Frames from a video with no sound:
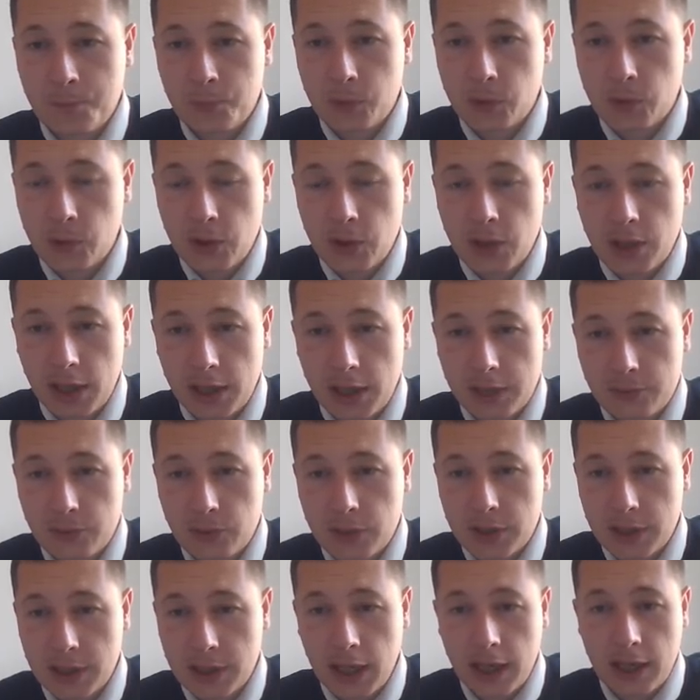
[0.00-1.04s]

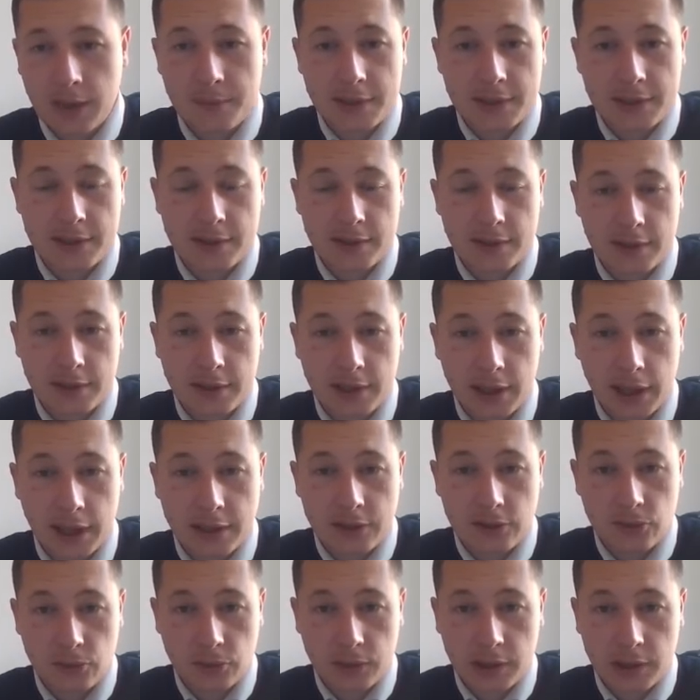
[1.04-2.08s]
300 times,
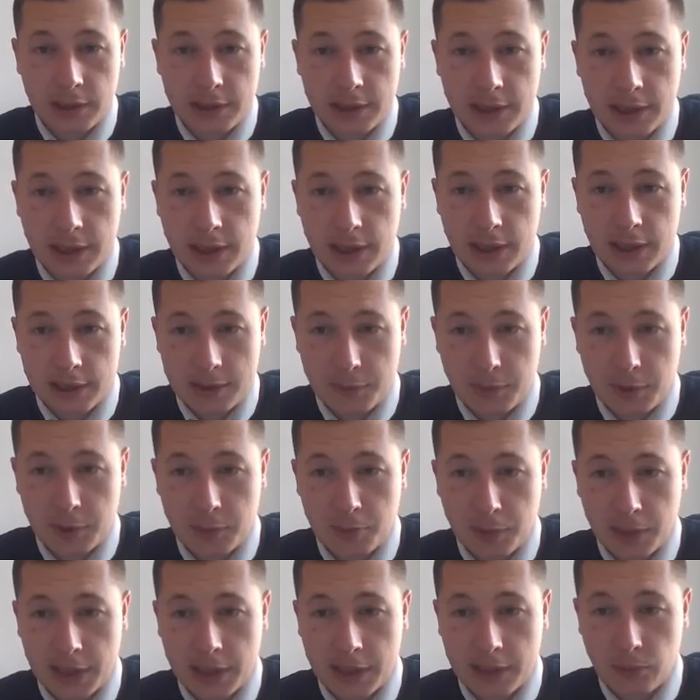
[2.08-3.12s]
knight to d3 has been
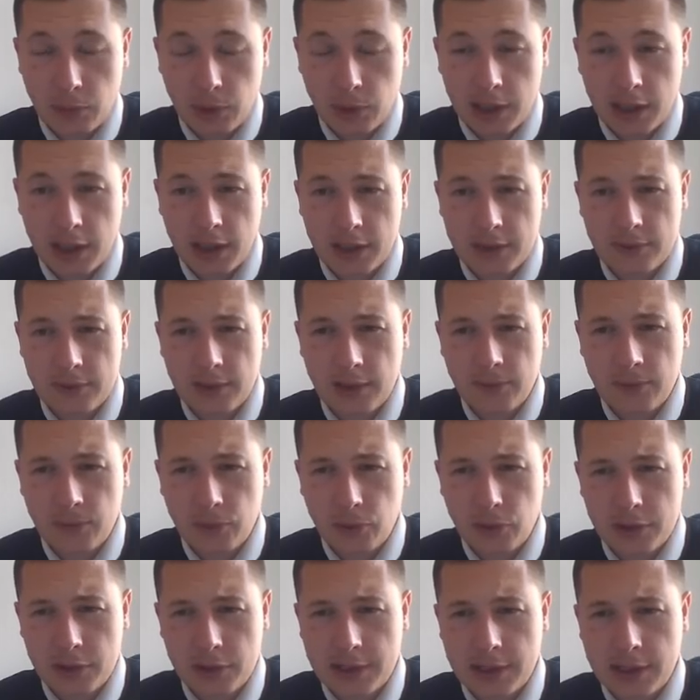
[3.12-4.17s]
played
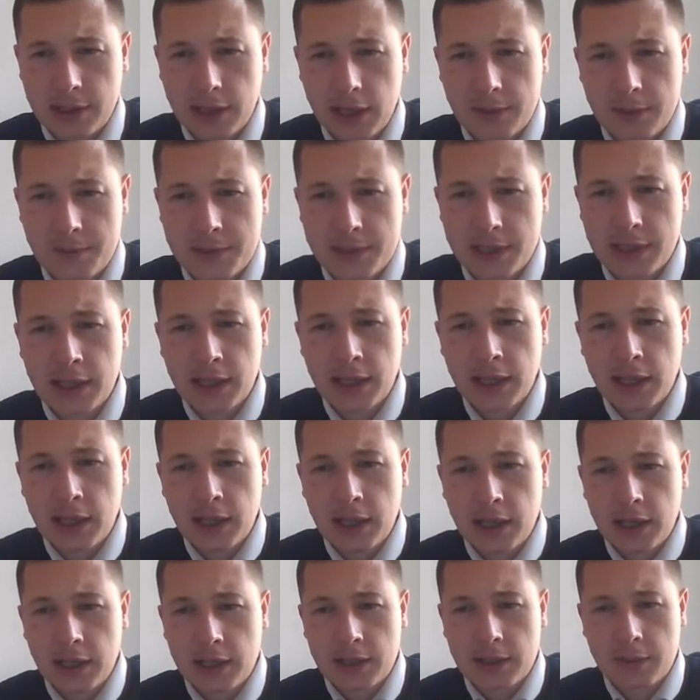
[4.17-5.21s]
140 times,
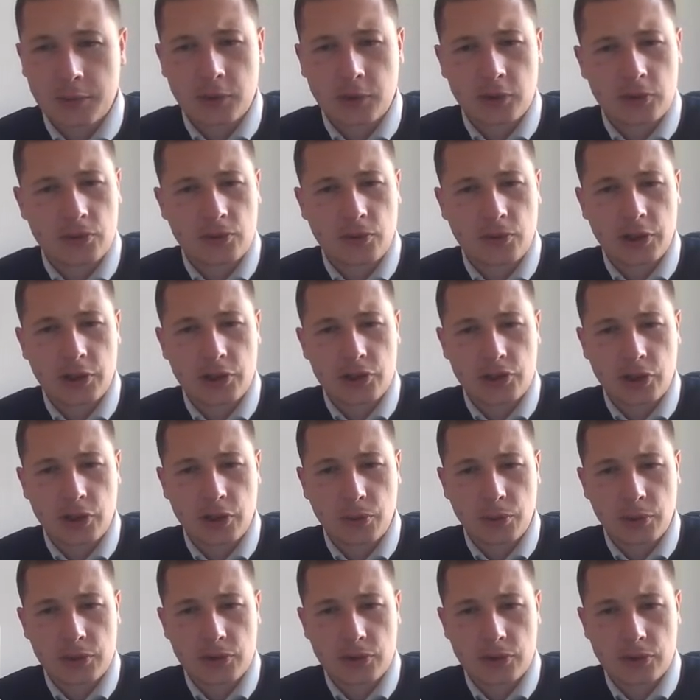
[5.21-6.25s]
and I'm not really sure
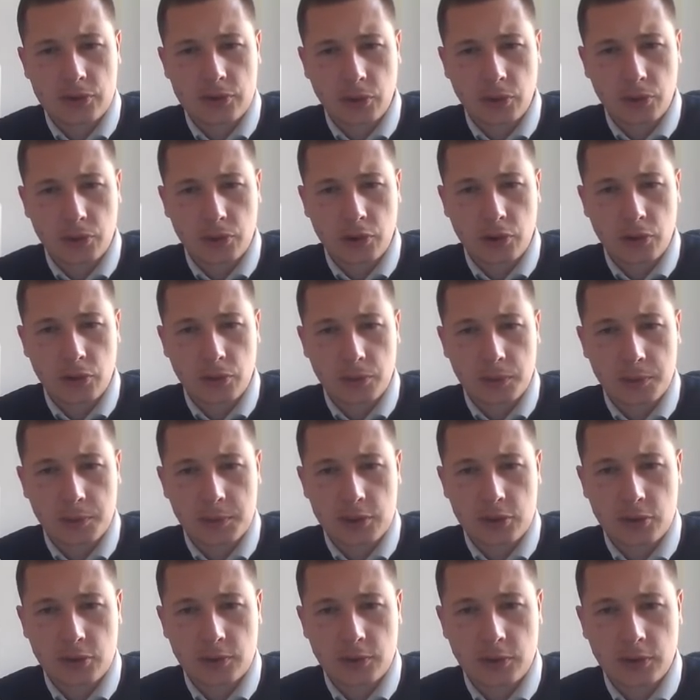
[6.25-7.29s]
what's so wrong with
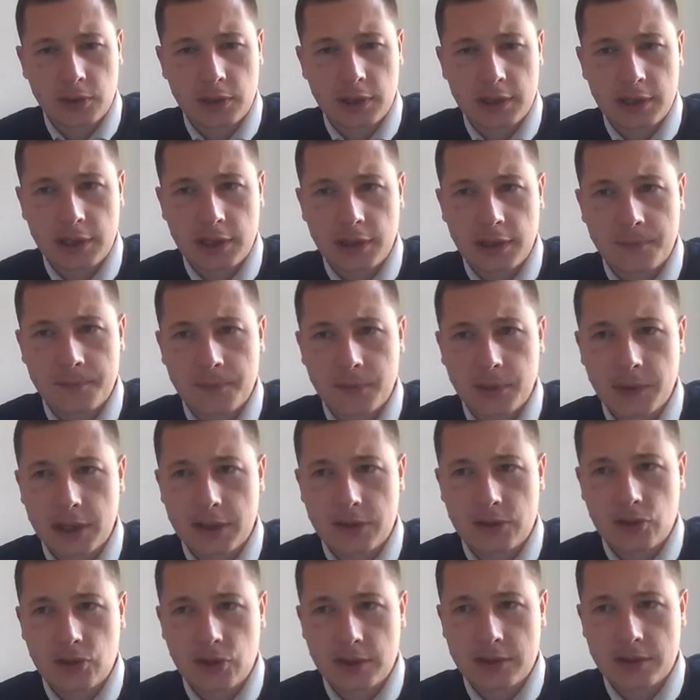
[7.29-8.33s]
bishop to d3.
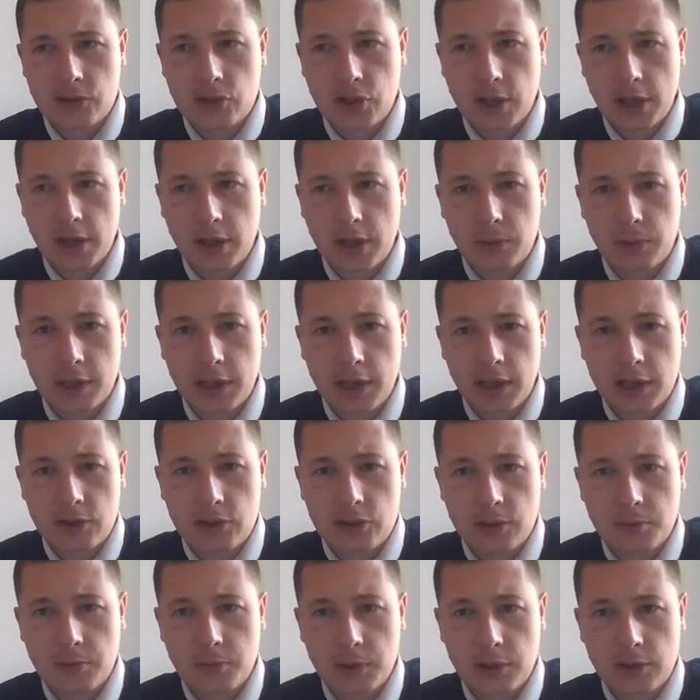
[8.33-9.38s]
Let's just check with an
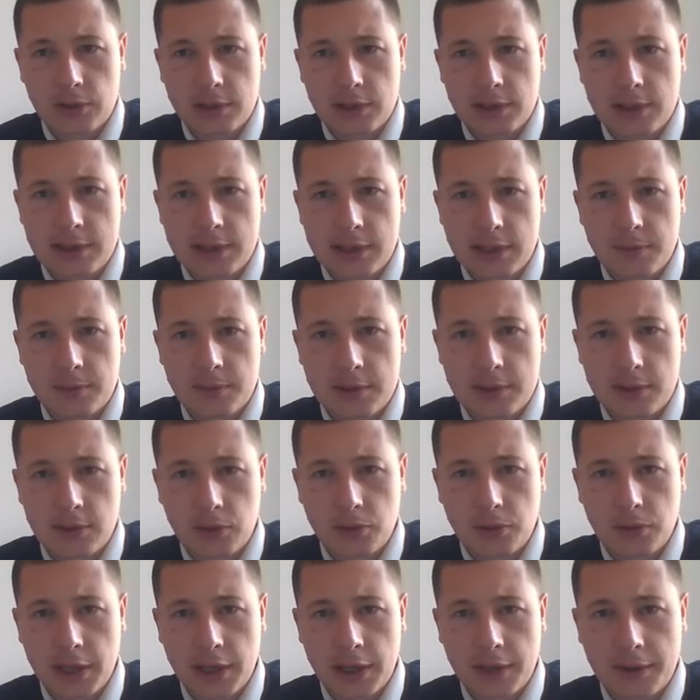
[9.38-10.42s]
engine, because it seems
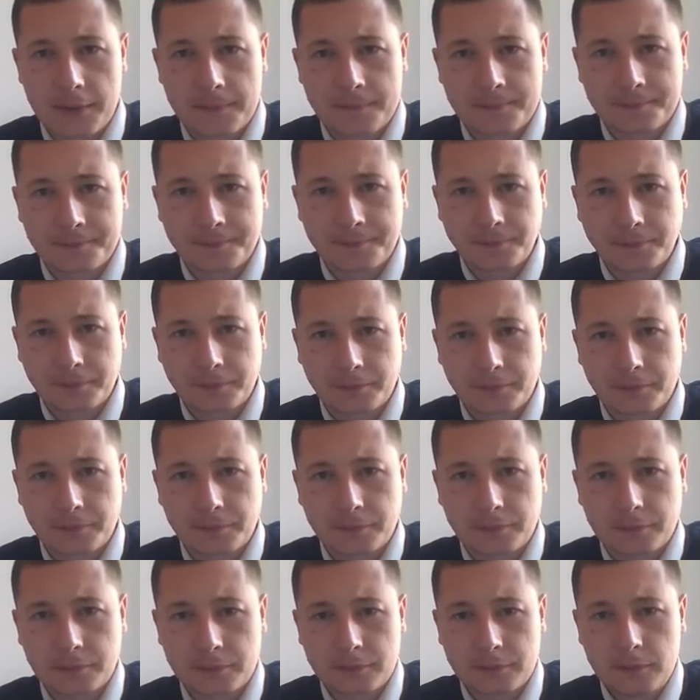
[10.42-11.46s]
okay.
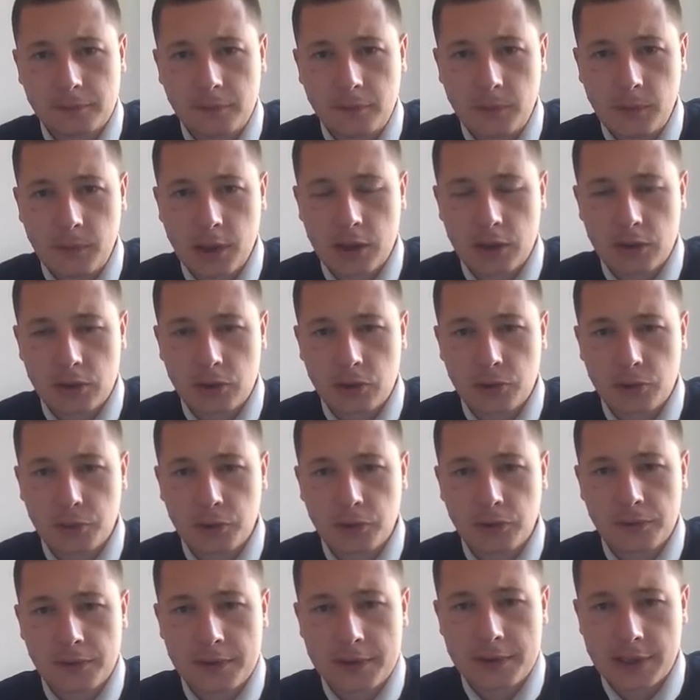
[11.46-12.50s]
Rook
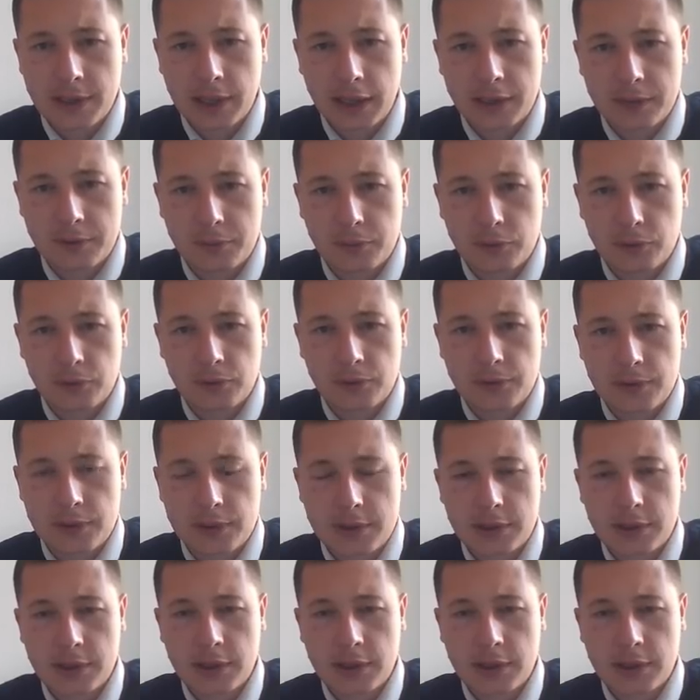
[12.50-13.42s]
moves, knight moves.